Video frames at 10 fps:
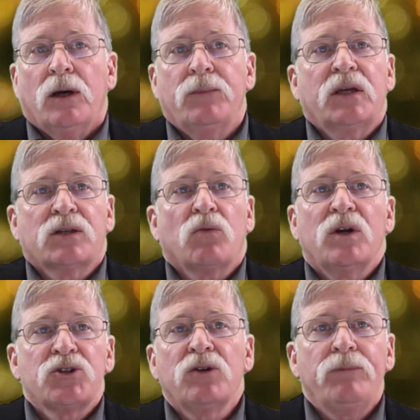Because
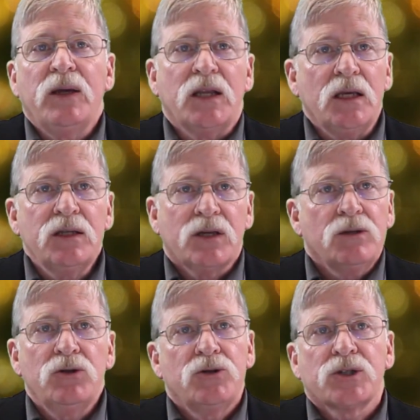once you've been
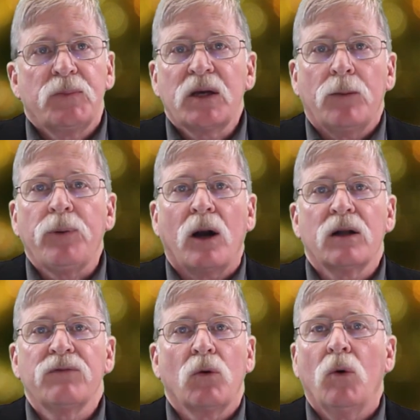eaten, you just become
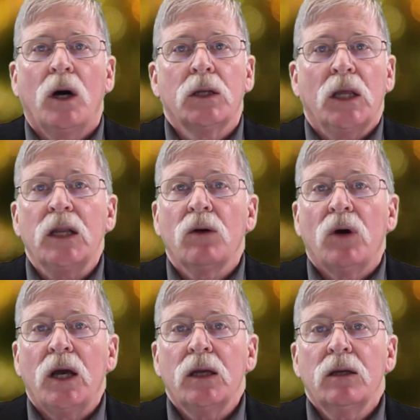part of the one
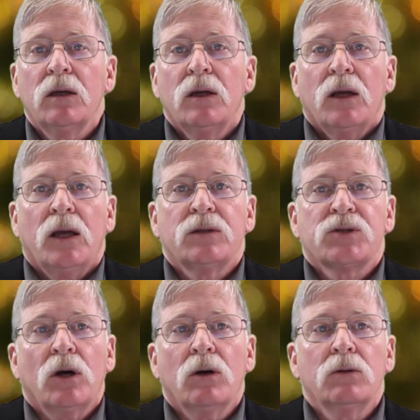anyway. And
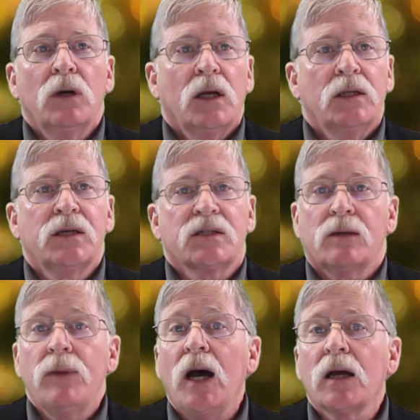so it
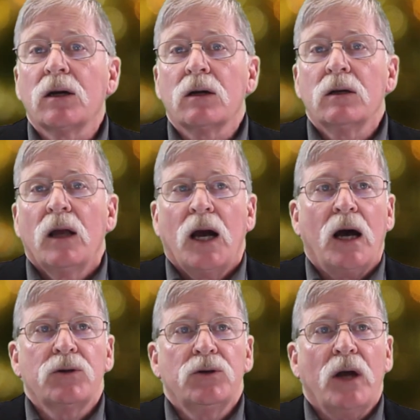doesn't matter
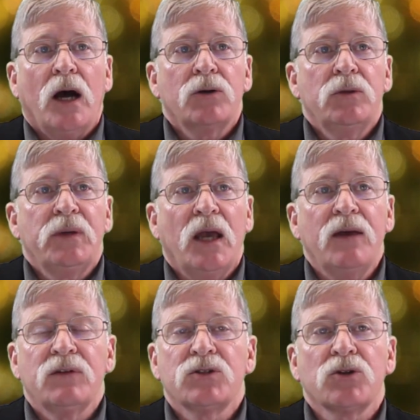how you
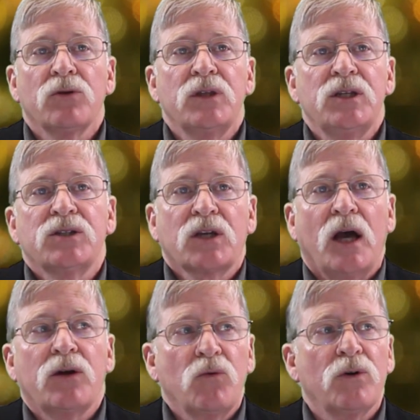behave. And so these
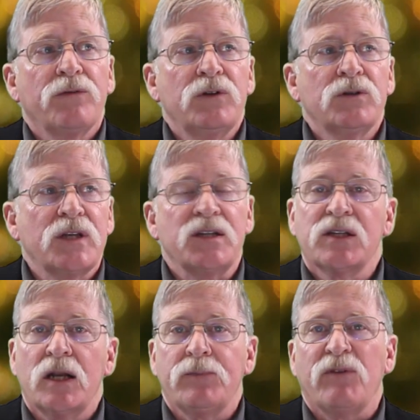kind of worldviews, they
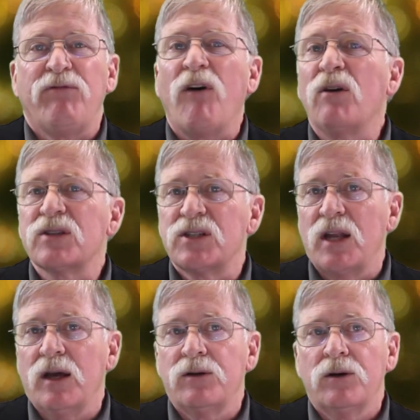set up a false
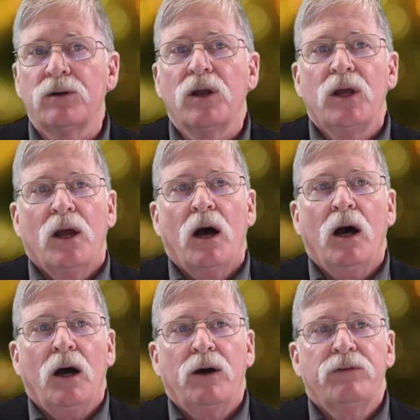standard
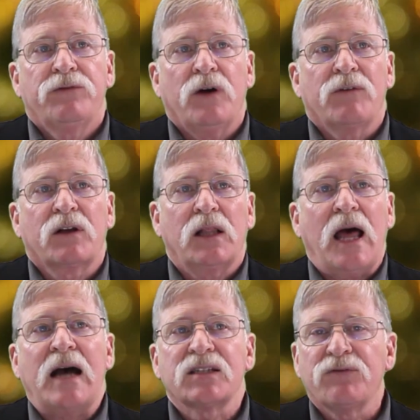of
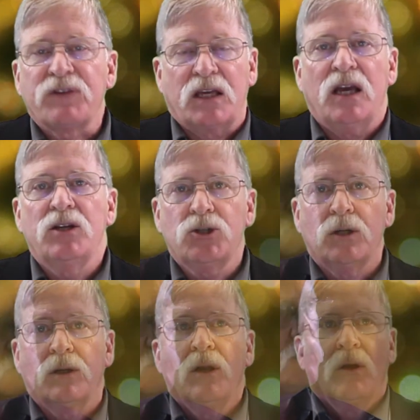
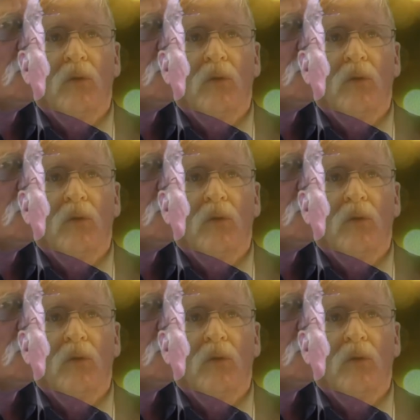classification.